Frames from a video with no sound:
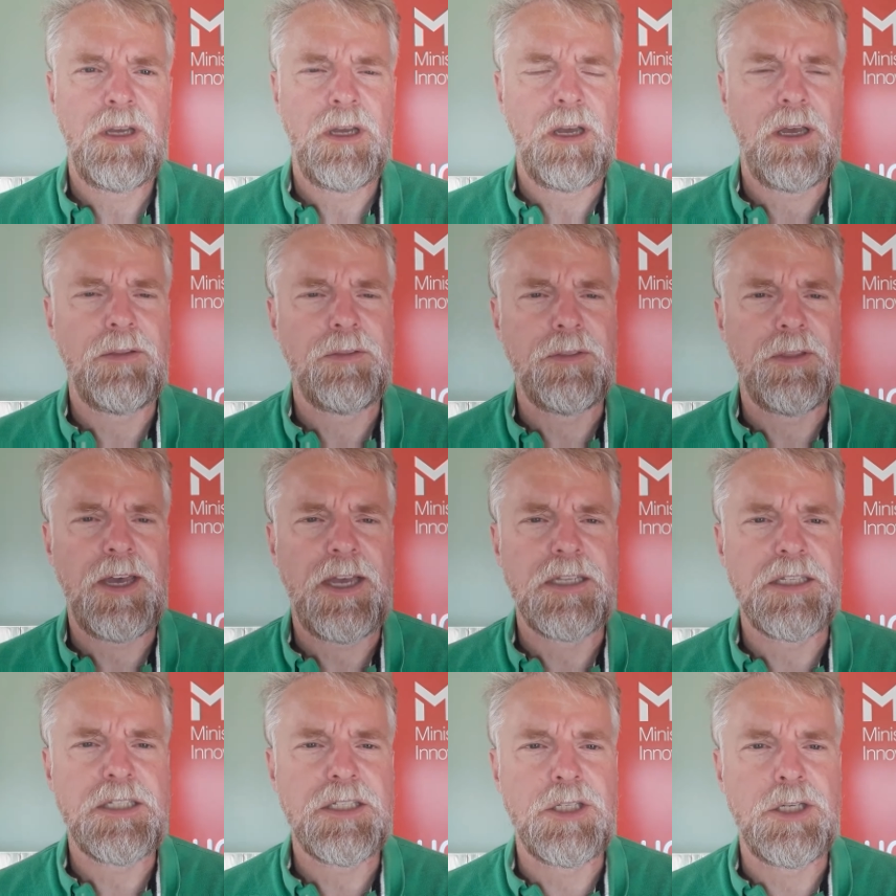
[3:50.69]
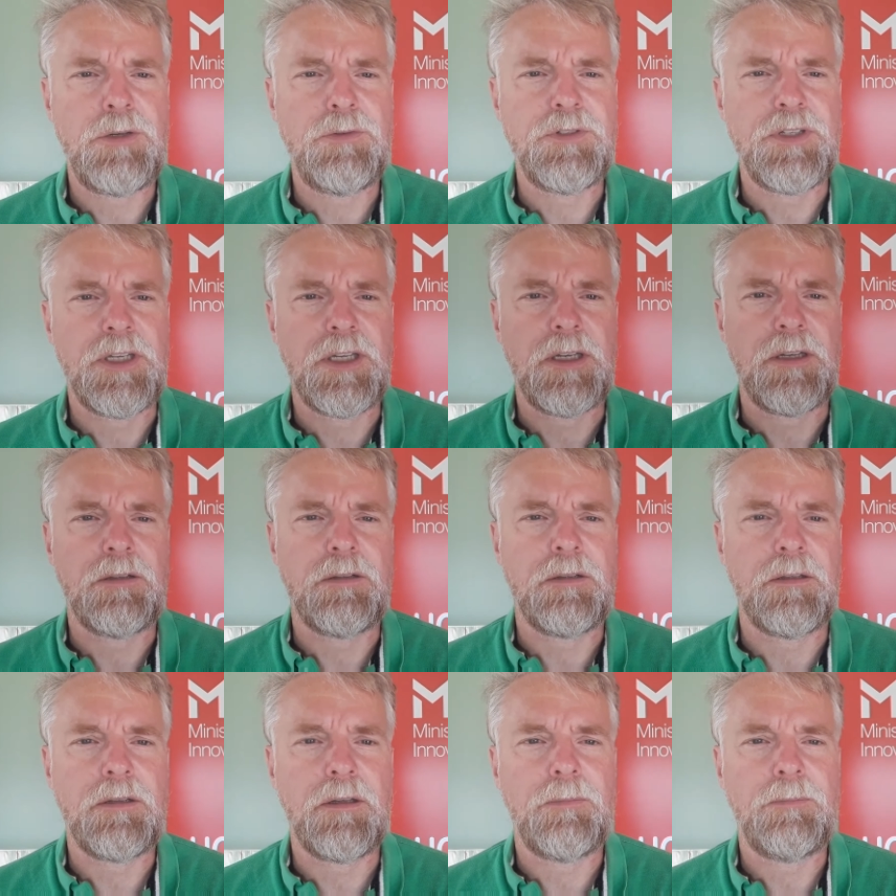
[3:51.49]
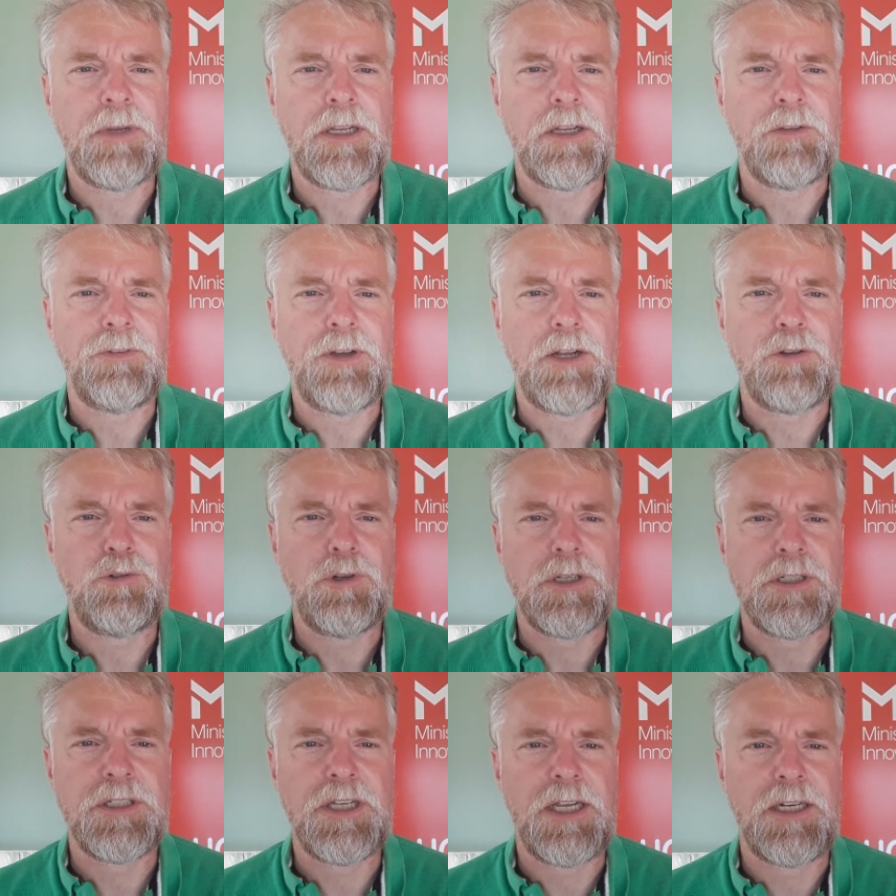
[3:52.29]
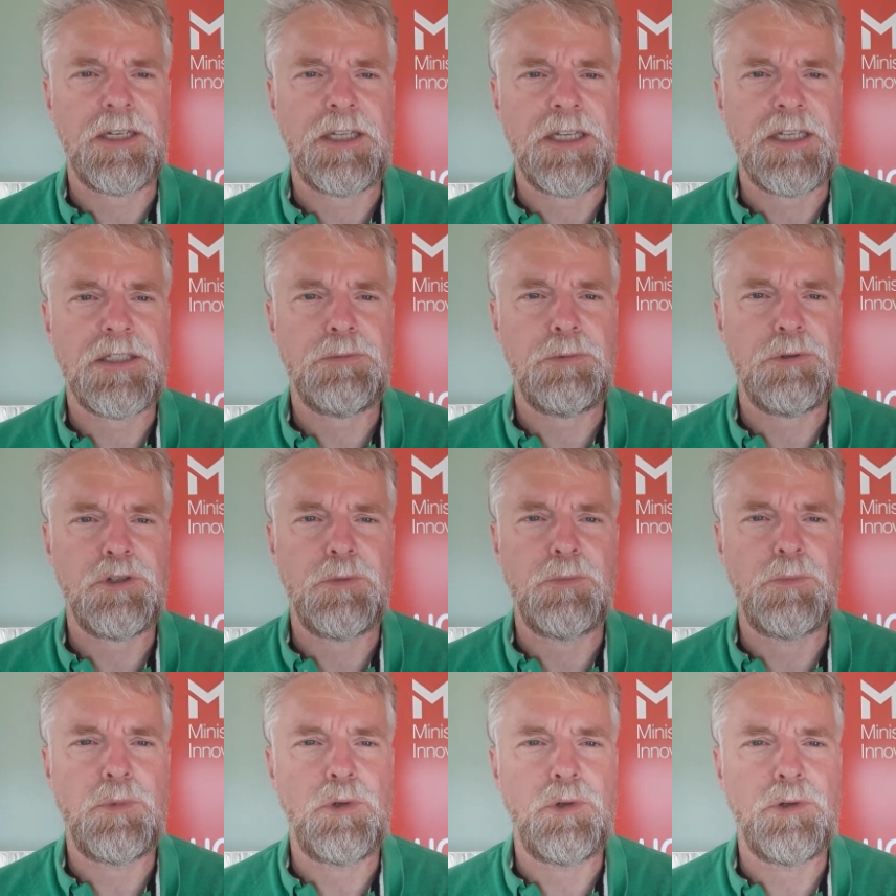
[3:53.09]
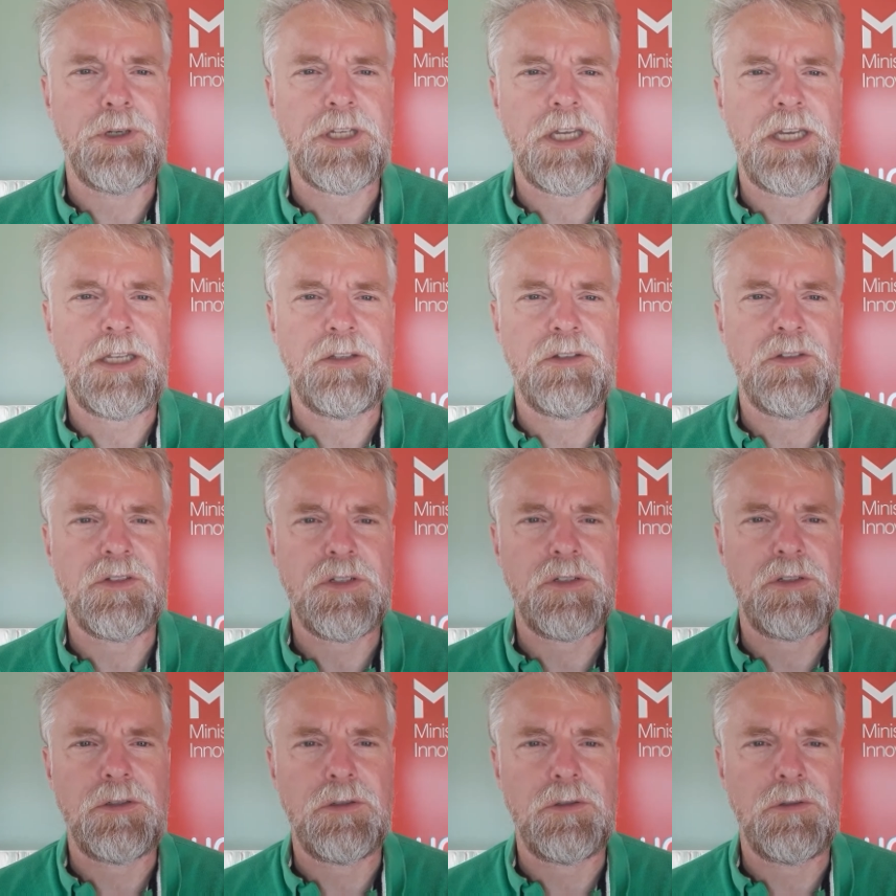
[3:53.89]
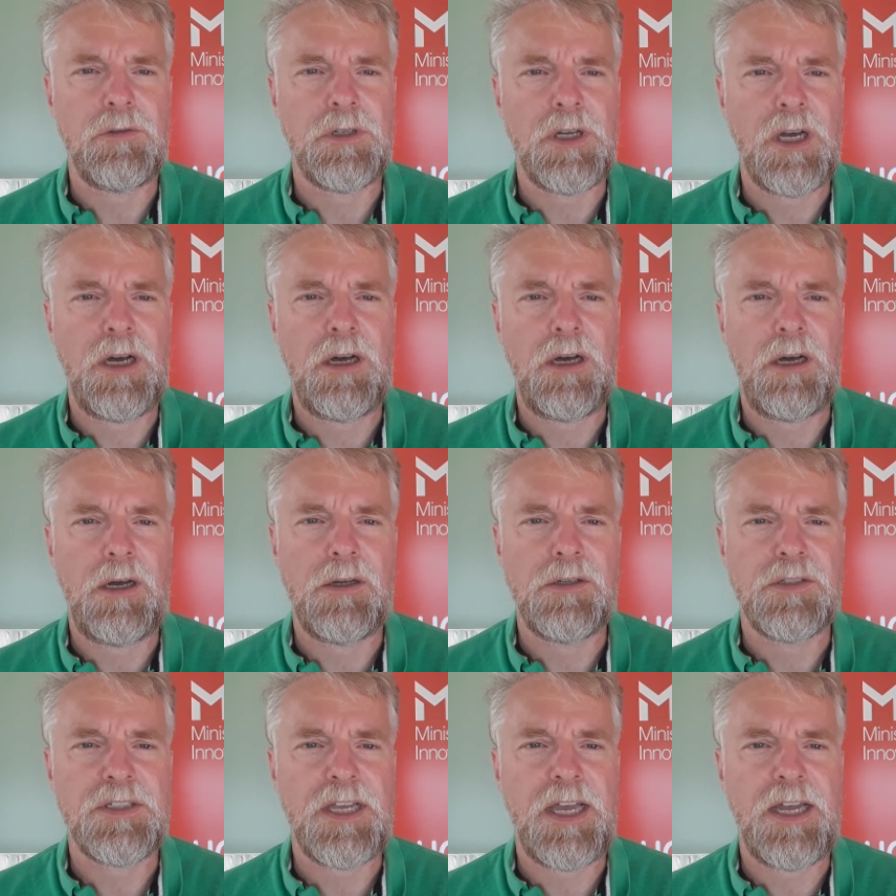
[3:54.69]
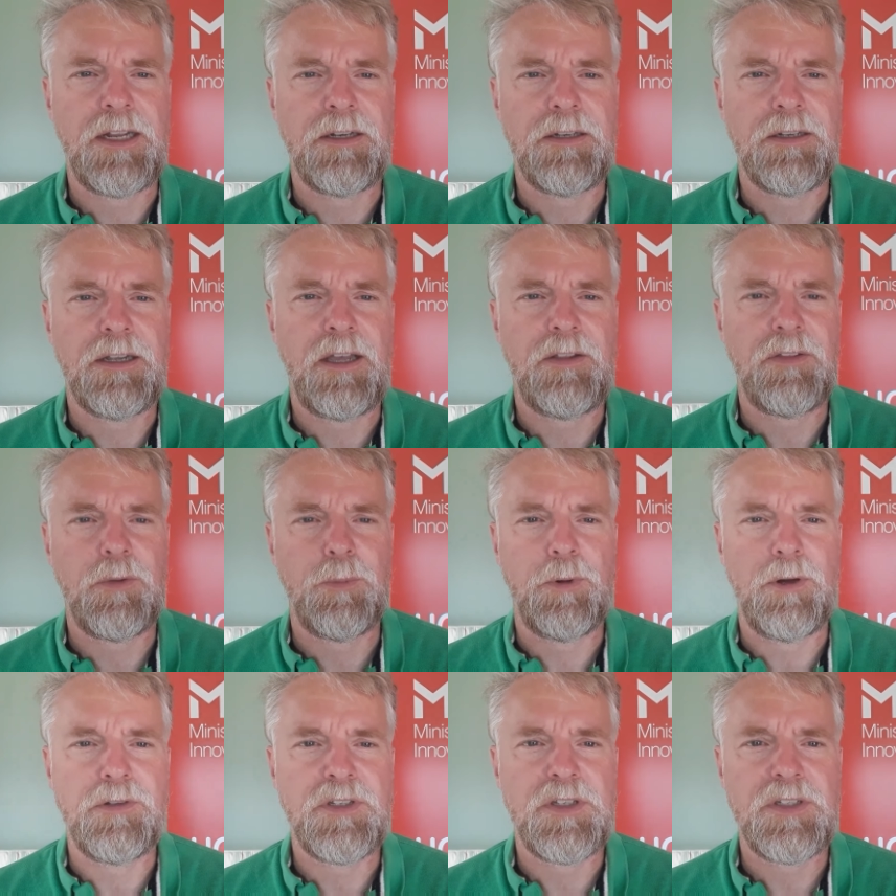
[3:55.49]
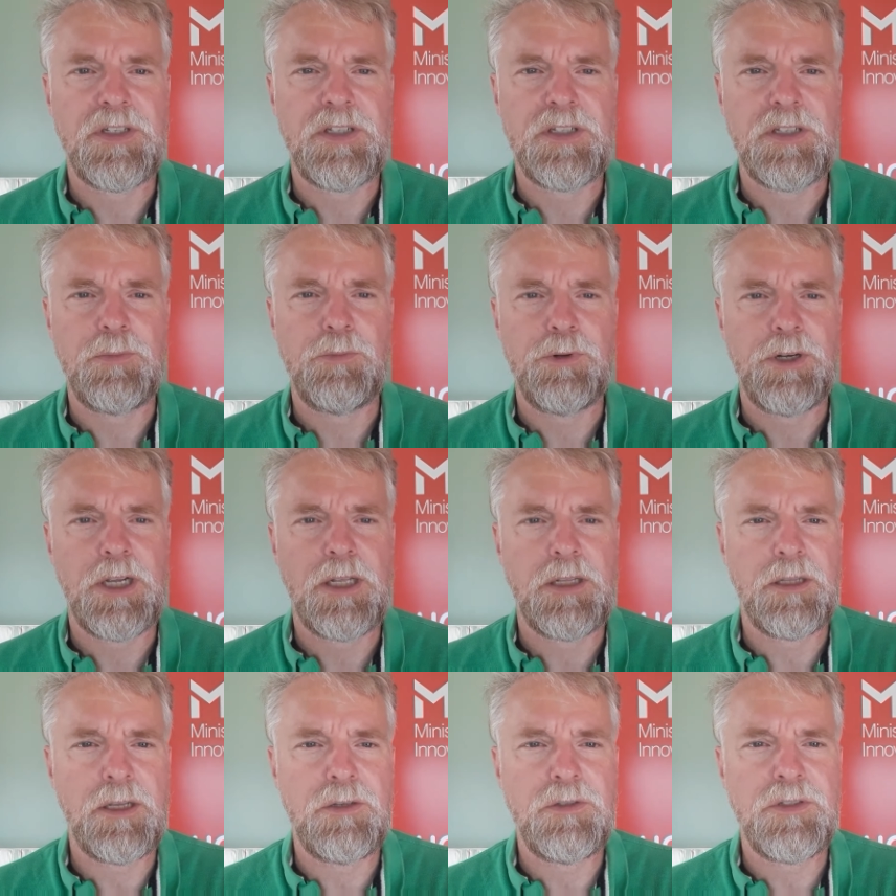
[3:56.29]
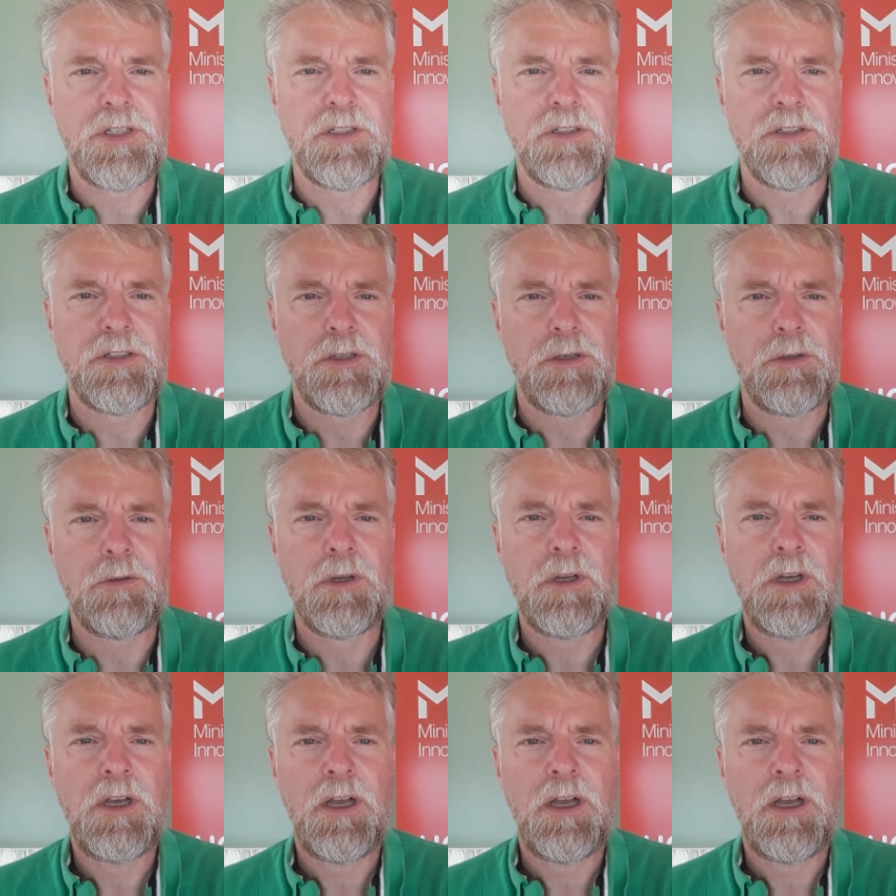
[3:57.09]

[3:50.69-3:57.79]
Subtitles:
and that's using manufacturing techniques which are more akin to cars and other processes, and bringing those into